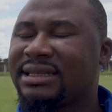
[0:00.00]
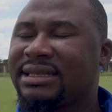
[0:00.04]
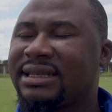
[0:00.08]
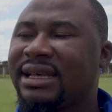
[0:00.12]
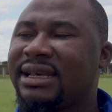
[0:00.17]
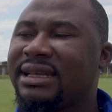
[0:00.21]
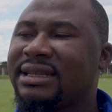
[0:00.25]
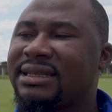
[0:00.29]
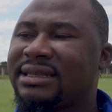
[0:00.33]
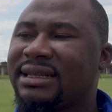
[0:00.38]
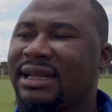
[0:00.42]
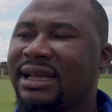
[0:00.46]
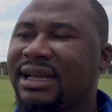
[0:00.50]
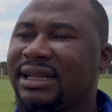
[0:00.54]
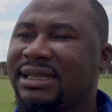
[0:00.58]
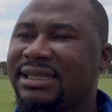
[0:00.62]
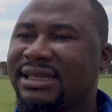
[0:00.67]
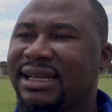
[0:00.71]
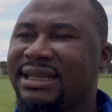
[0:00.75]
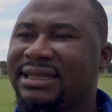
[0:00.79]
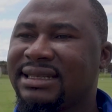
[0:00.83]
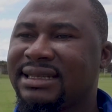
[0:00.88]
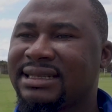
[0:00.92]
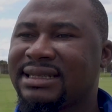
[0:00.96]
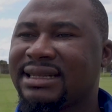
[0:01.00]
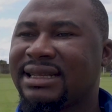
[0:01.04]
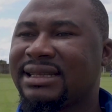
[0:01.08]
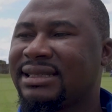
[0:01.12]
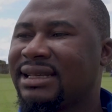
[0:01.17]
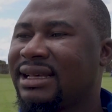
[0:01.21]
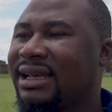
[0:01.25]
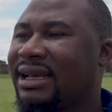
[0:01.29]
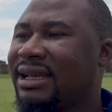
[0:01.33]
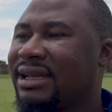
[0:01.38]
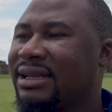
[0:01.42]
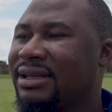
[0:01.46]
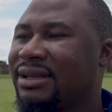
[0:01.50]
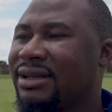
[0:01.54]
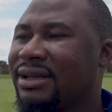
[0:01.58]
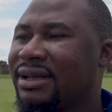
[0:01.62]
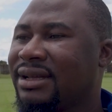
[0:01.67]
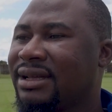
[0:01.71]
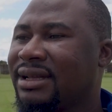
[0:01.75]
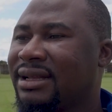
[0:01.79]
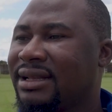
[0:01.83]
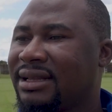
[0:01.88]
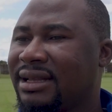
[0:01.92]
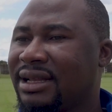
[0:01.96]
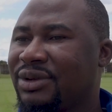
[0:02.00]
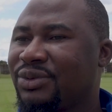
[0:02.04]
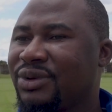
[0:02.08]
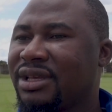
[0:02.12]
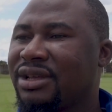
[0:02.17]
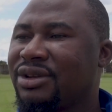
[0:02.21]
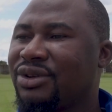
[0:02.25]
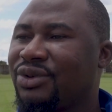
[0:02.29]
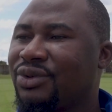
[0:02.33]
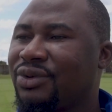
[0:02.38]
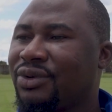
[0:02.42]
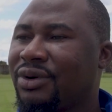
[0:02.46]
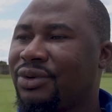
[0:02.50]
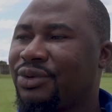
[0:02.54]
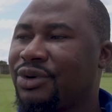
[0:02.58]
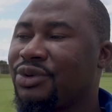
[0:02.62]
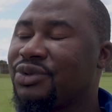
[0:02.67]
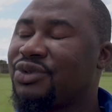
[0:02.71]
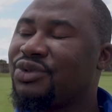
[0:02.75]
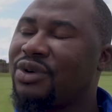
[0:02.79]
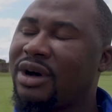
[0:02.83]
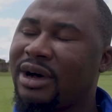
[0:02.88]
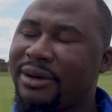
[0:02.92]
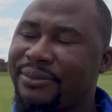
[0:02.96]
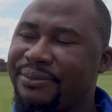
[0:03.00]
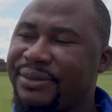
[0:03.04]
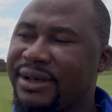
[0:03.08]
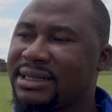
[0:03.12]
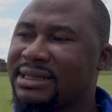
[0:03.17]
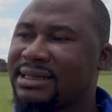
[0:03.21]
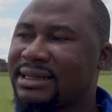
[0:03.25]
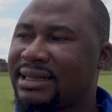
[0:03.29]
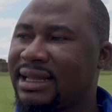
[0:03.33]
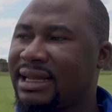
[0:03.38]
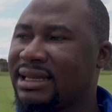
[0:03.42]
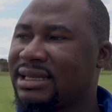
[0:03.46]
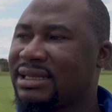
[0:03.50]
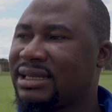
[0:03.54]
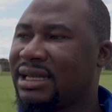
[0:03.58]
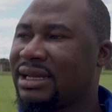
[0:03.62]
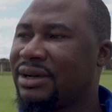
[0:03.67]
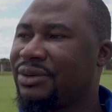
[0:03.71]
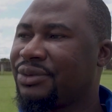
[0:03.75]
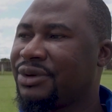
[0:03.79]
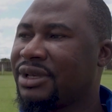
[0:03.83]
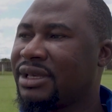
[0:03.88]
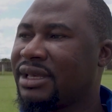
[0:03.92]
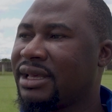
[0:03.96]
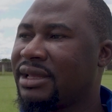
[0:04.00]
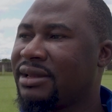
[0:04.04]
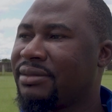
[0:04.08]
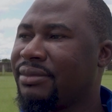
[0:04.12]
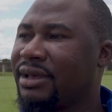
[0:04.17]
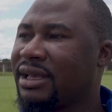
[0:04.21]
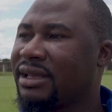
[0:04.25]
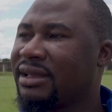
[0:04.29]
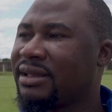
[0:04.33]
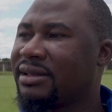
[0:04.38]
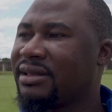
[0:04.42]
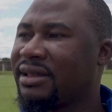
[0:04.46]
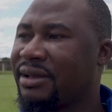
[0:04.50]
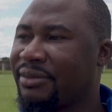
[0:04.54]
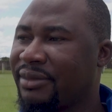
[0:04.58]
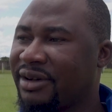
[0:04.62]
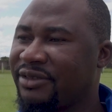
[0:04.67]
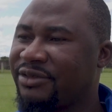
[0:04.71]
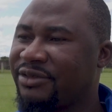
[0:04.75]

say is chances are there that we can do, we'll do our best that we can make them